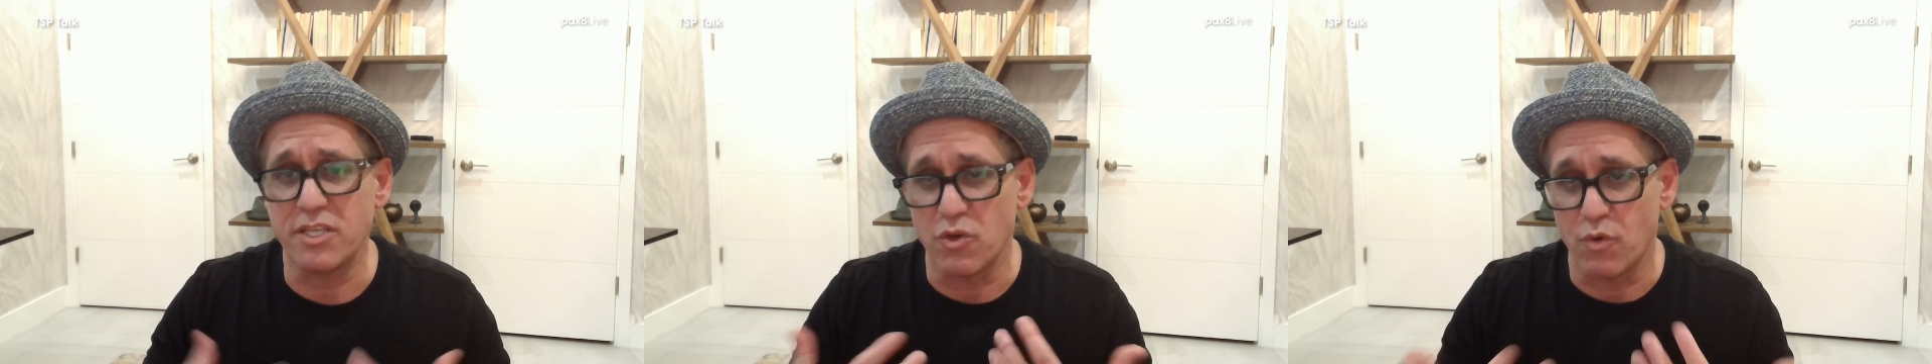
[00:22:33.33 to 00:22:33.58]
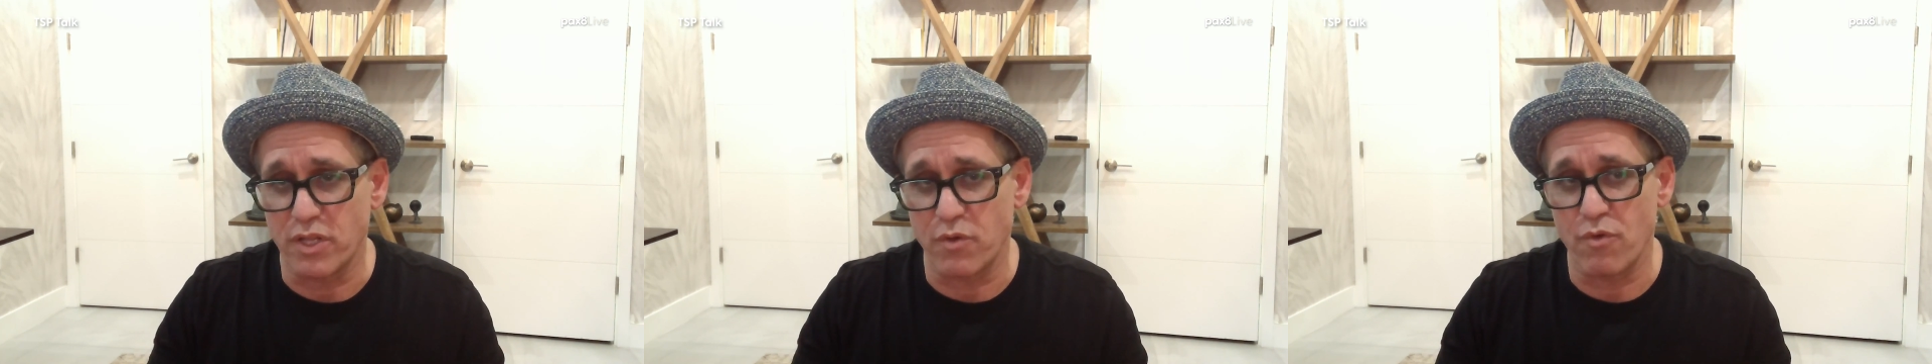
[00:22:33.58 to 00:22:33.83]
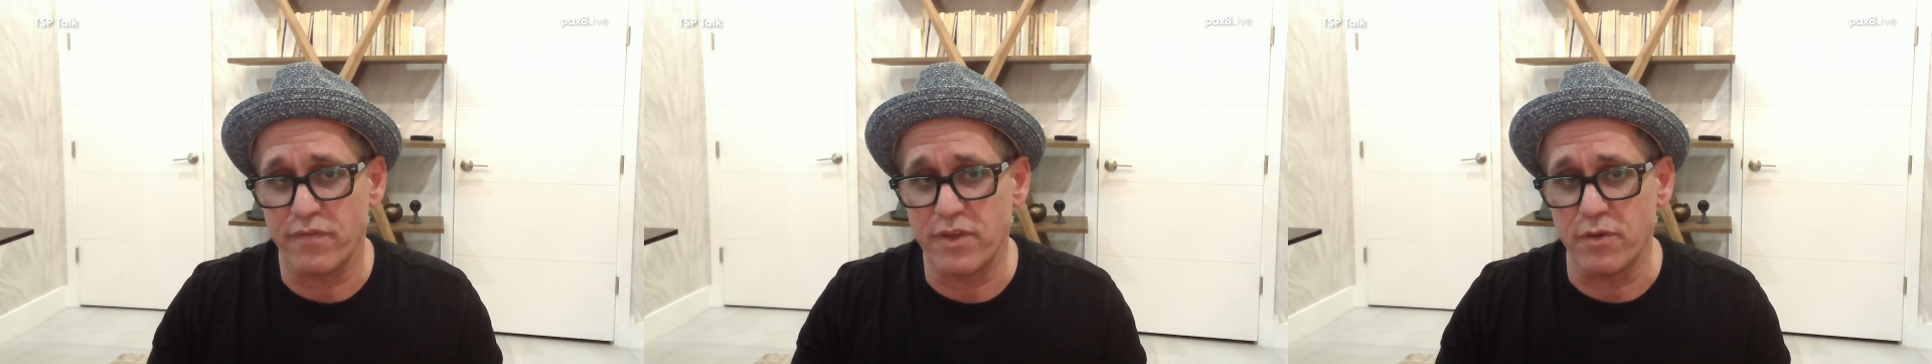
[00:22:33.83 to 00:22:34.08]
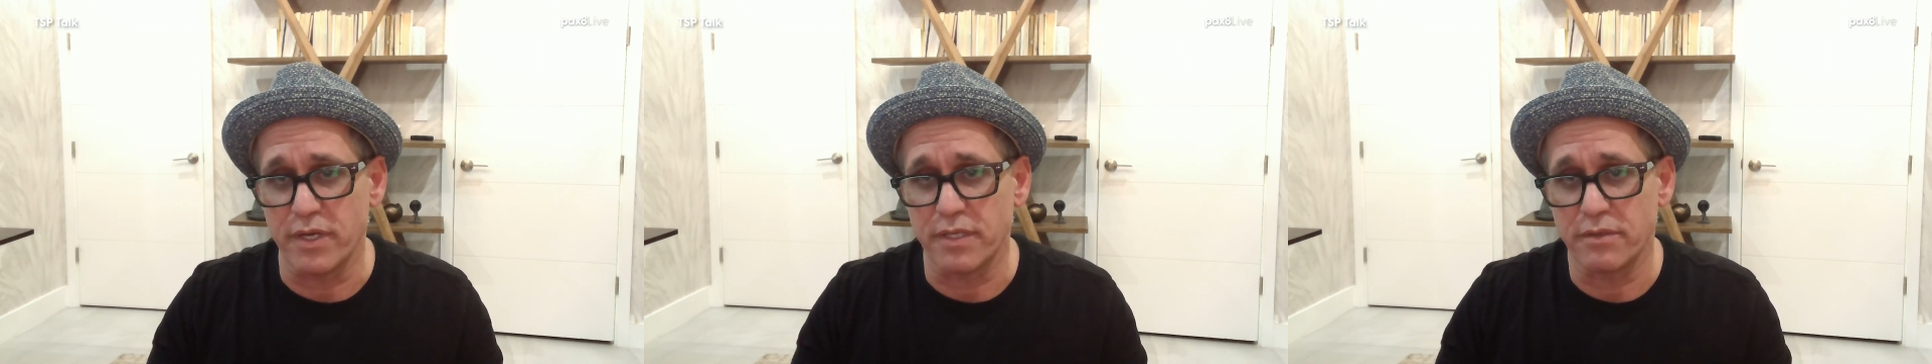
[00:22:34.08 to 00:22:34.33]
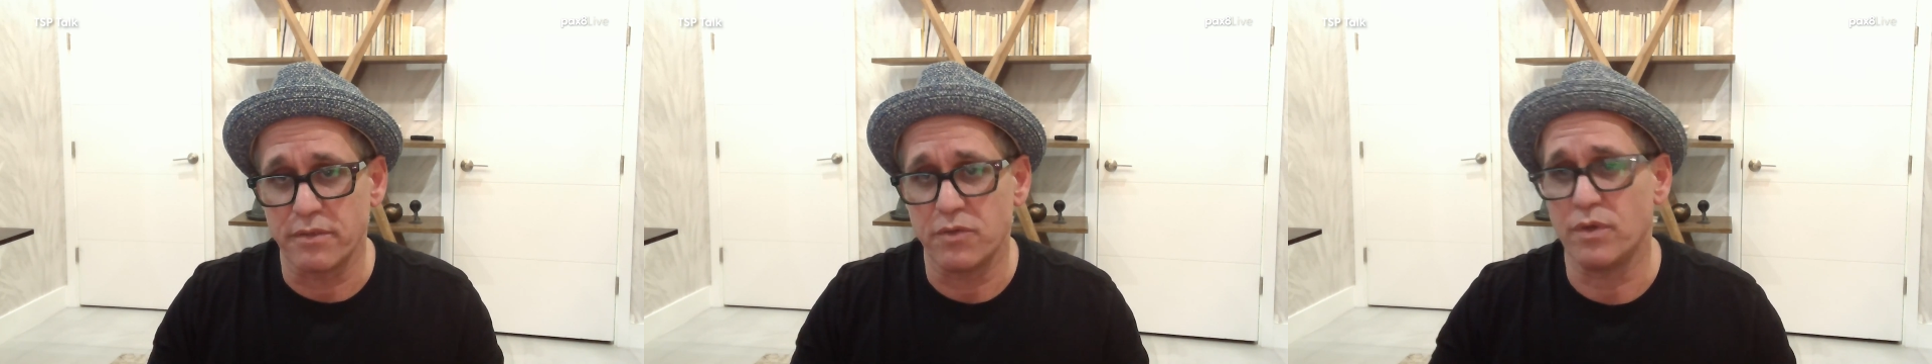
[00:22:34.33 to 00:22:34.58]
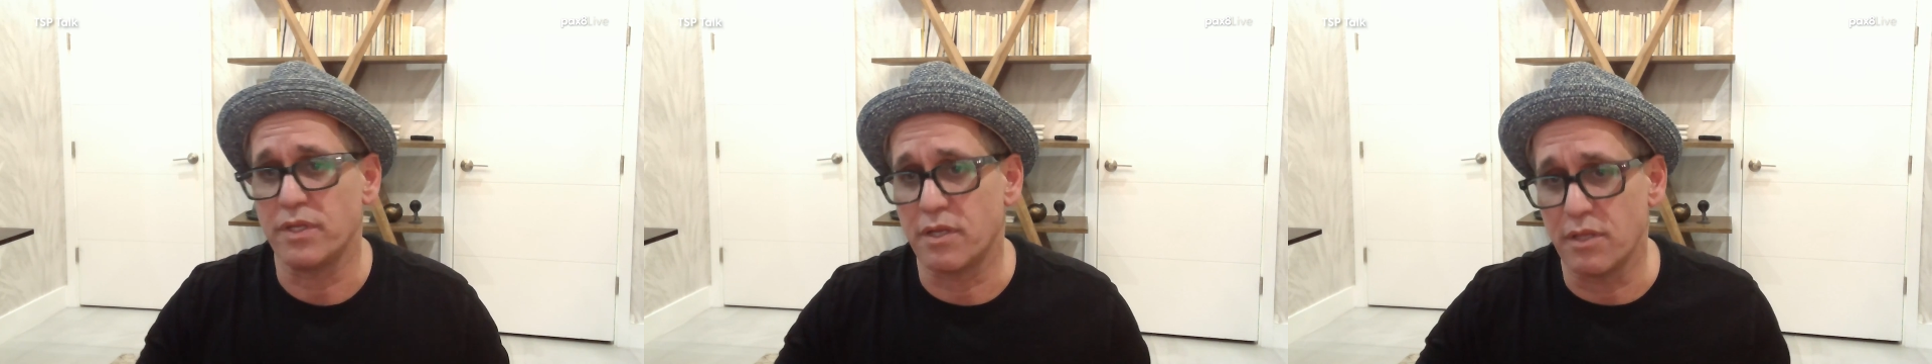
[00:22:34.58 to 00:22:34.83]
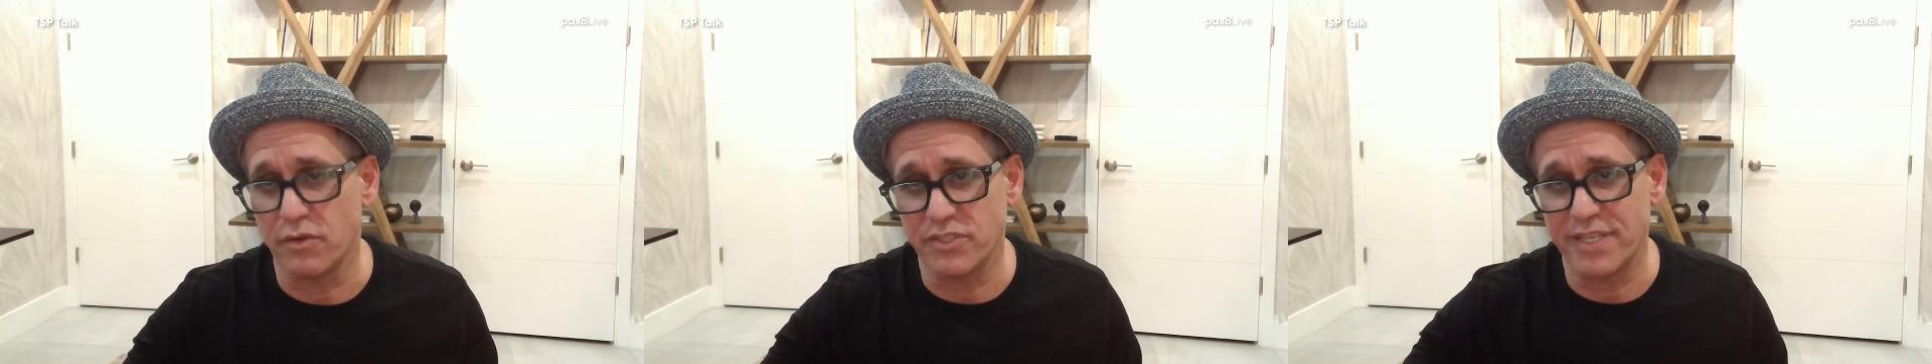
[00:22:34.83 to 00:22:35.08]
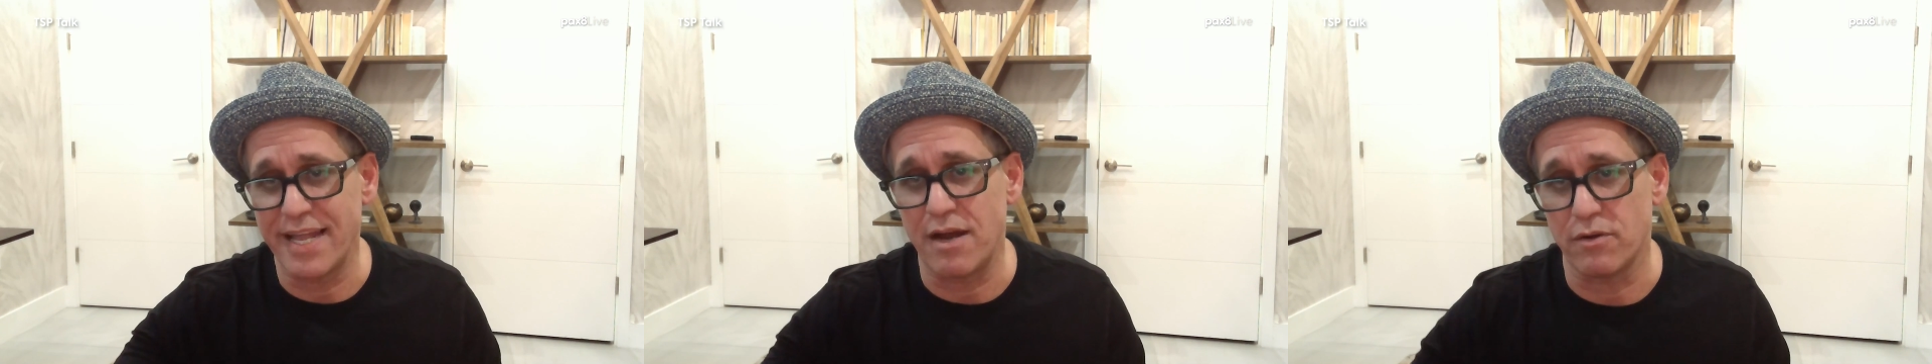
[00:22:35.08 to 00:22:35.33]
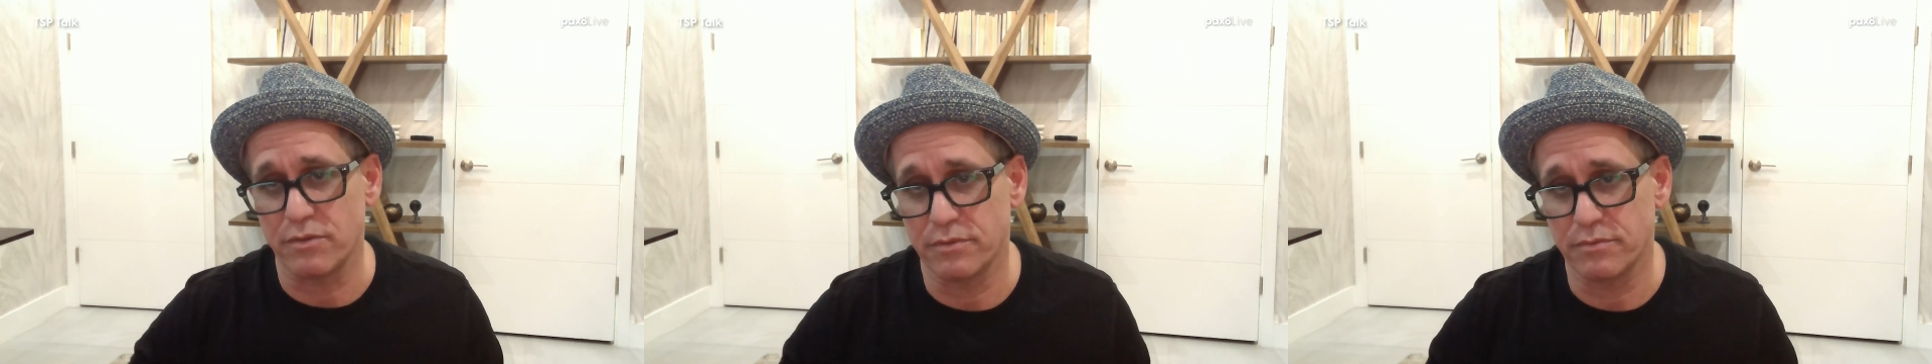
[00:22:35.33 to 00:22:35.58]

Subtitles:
you want to review it. You want to close it out.